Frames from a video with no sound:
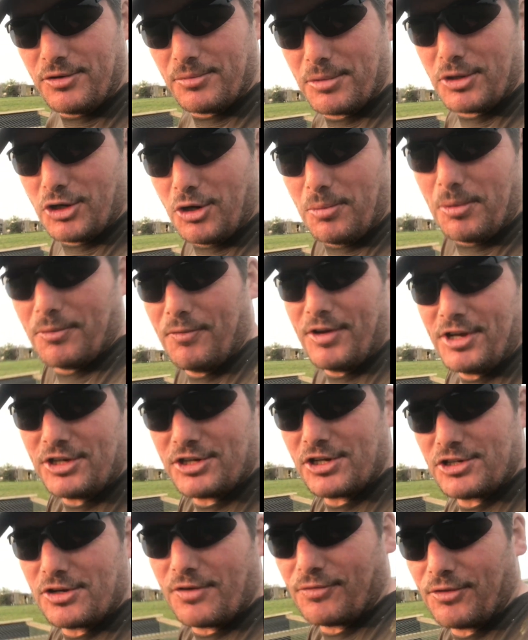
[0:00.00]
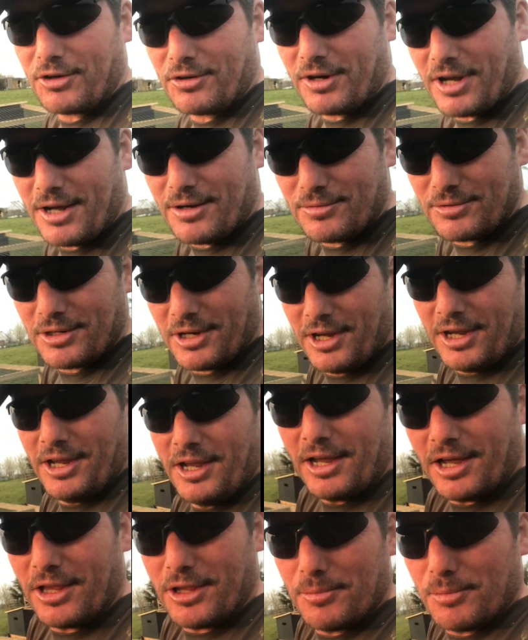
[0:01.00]
a couple of inches off the ground
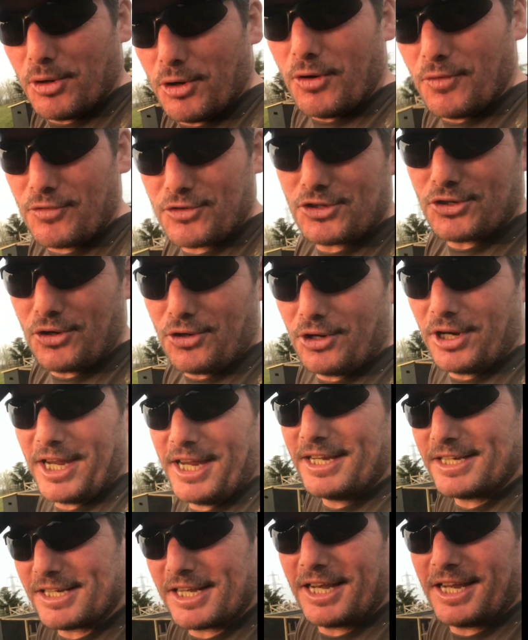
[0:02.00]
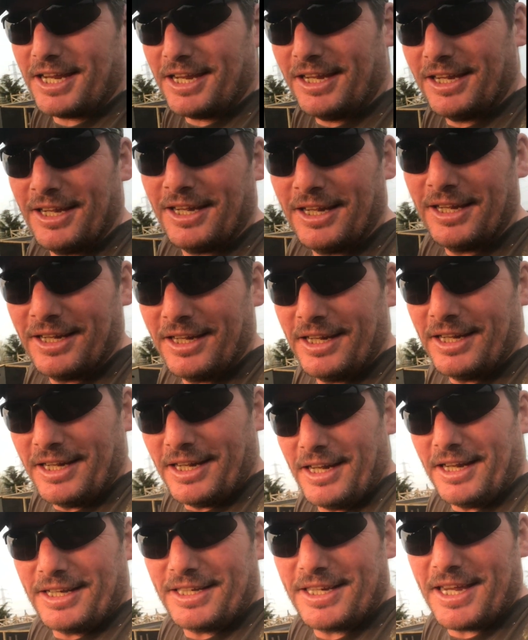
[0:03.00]
and they move so easily.
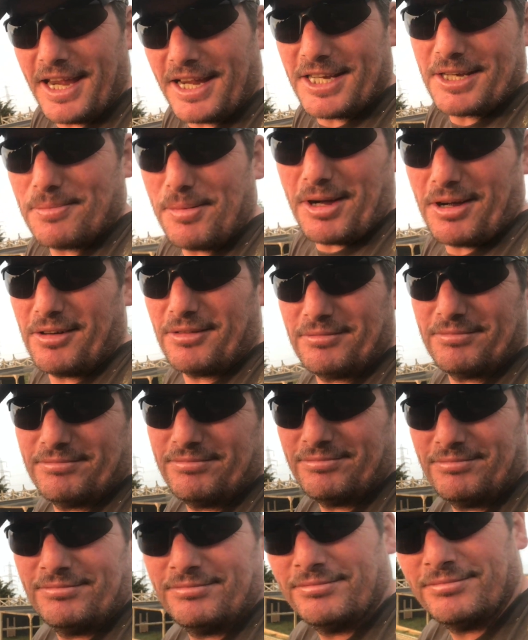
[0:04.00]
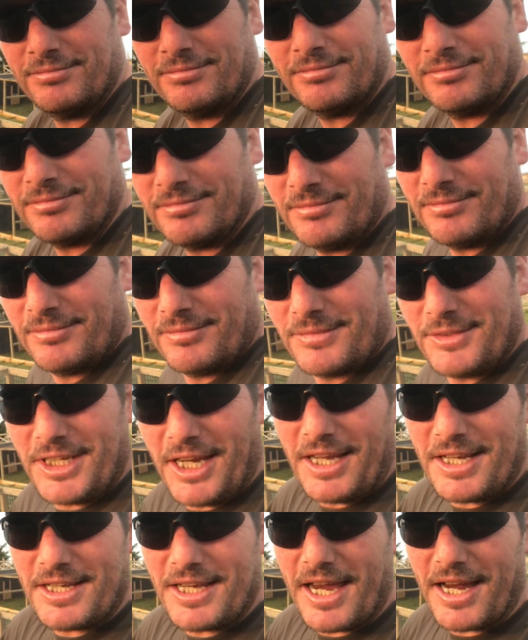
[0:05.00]
It takes about
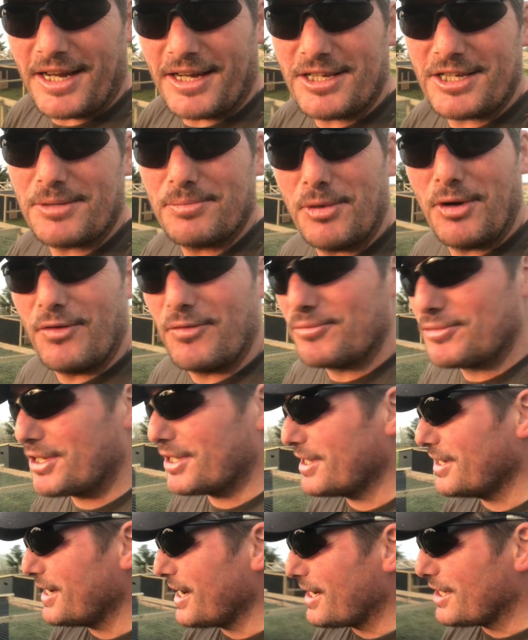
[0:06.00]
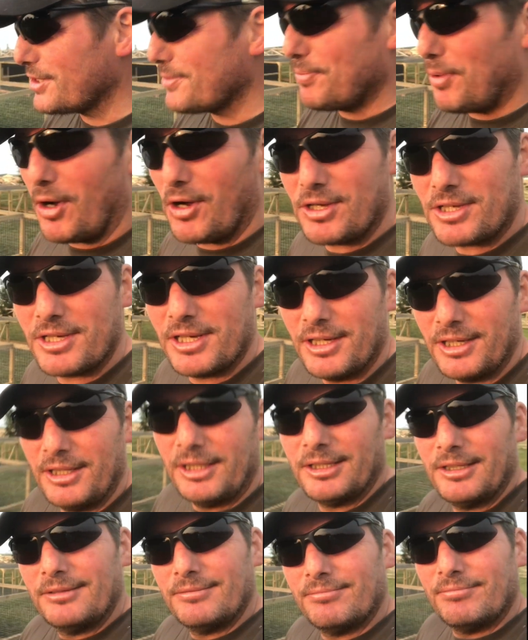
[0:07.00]
10 seconds to move them to the next spot.
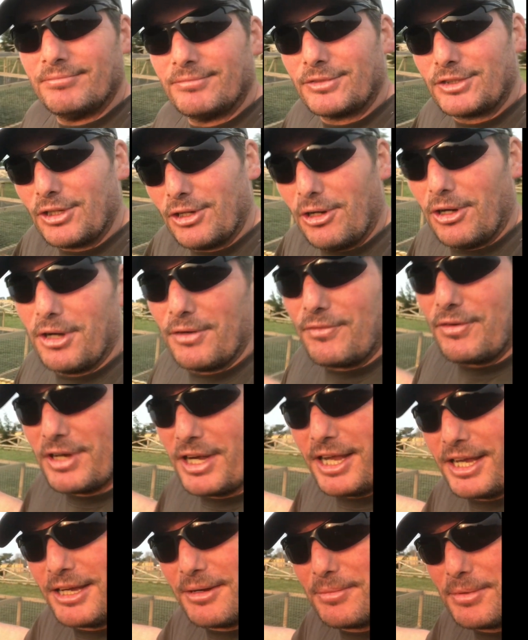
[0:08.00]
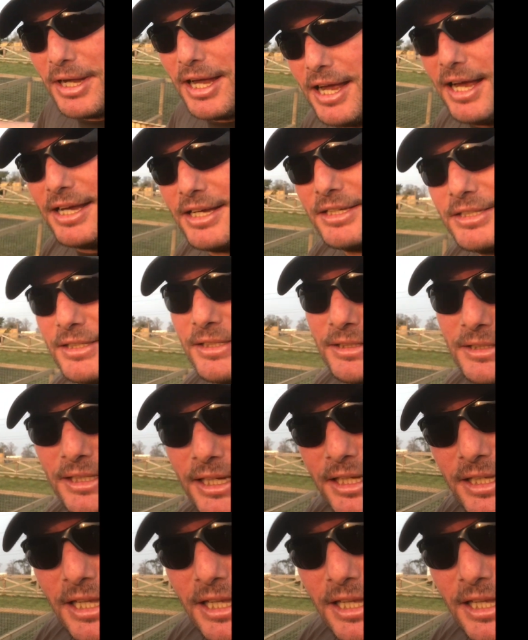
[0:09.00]
So if you like them guys, hit the